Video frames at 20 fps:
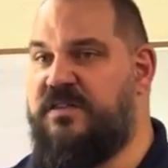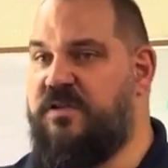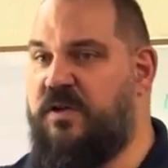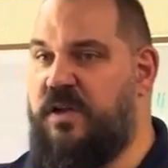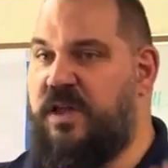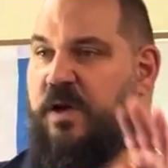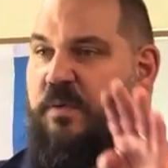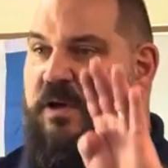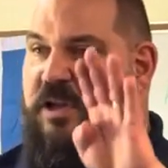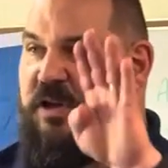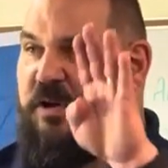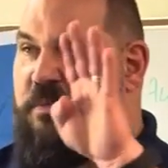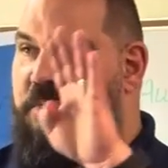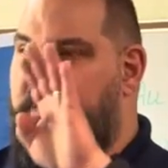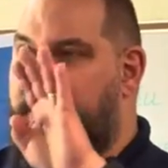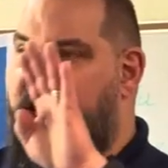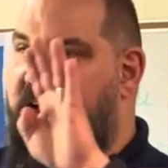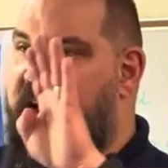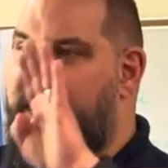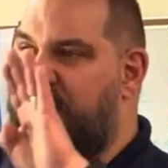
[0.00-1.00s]
only when you
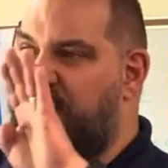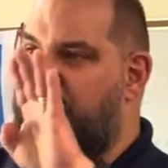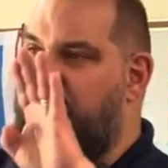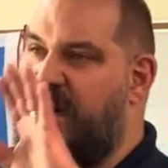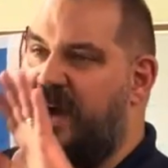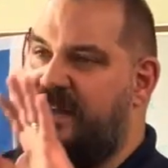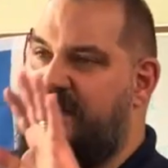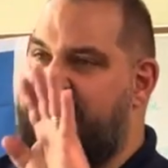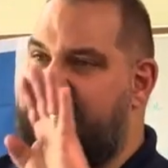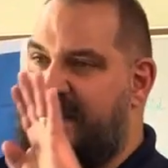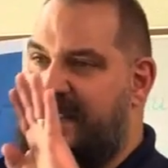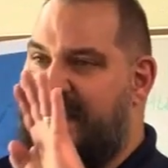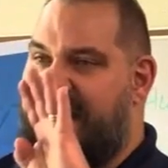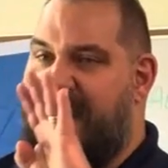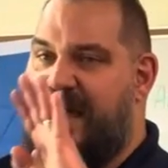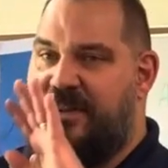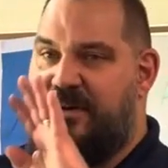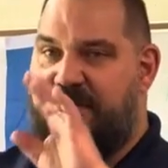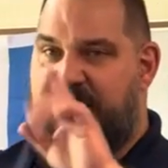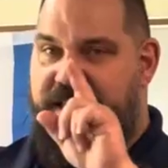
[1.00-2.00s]
bring other whites
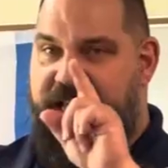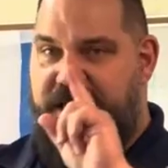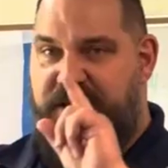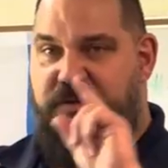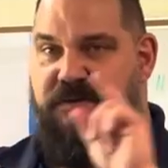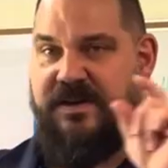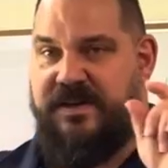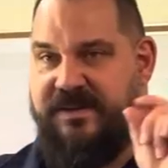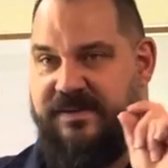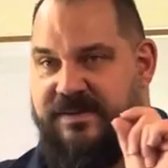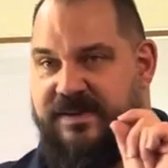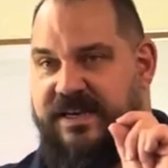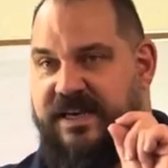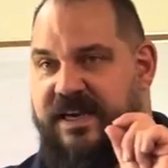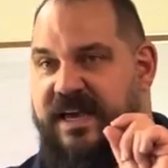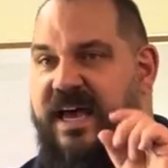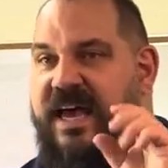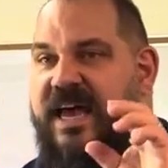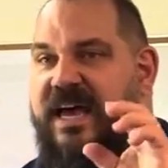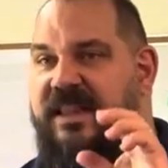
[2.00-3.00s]
together that you can
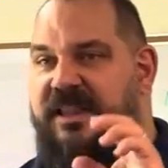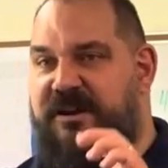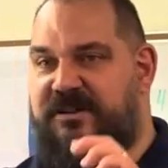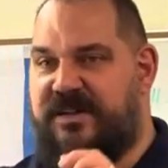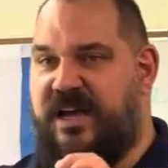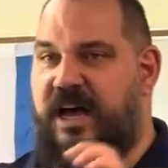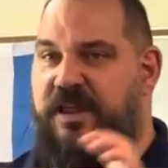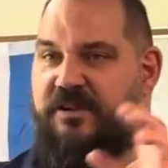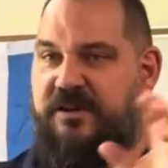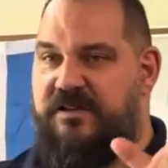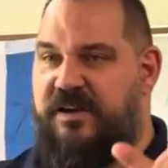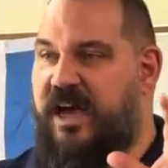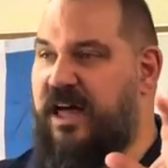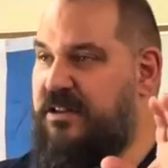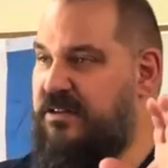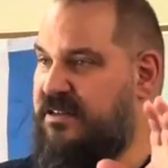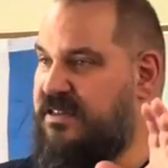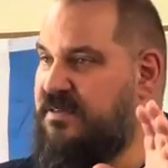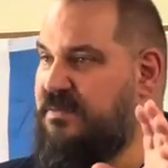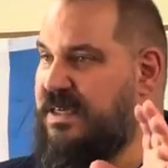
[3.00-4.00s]
see there's other
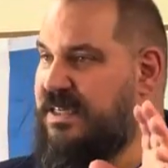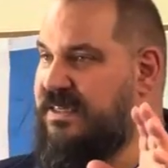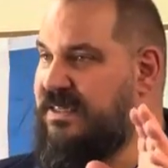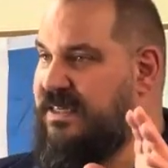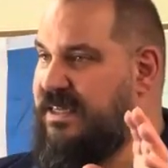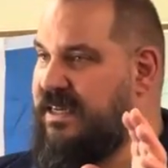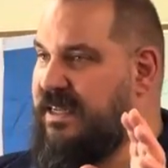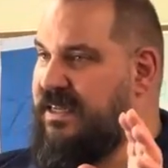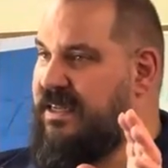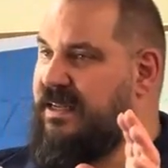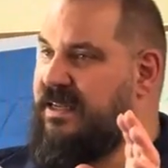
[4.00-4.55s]
colors mixed in.